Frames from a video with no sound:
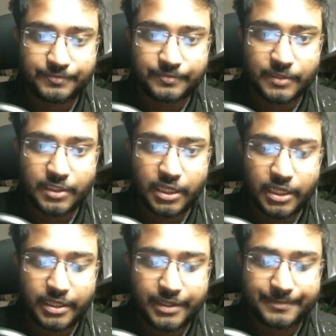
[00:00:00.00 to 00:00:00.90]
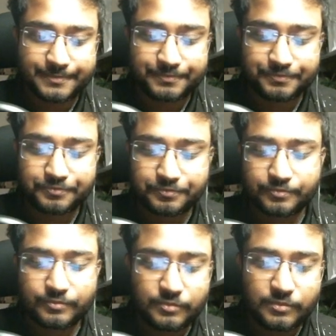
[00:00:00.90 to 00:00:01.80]
J
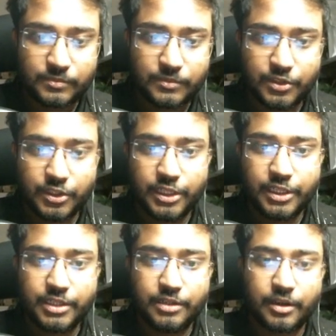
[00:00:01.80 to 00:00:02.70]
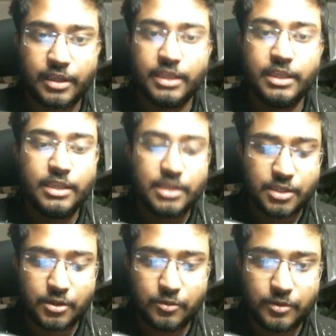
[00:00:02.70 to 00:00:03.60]
G. Okay,
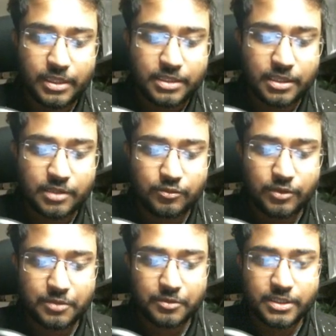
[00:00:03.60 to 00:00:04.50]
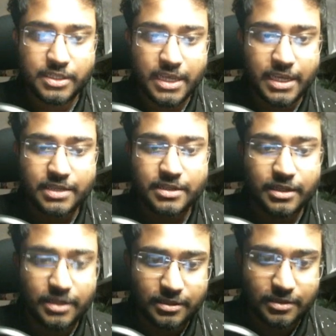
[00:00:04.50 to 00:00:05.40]
so instead what we're saying is
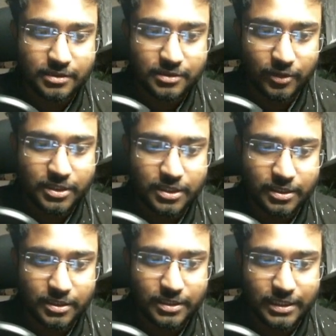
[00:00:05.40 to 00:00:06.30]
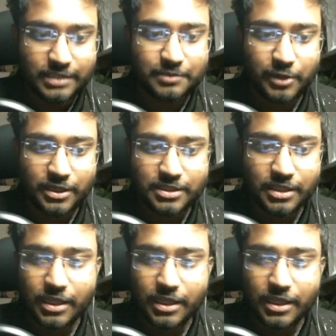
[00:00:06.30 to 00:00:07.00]
it's not Z is pressed,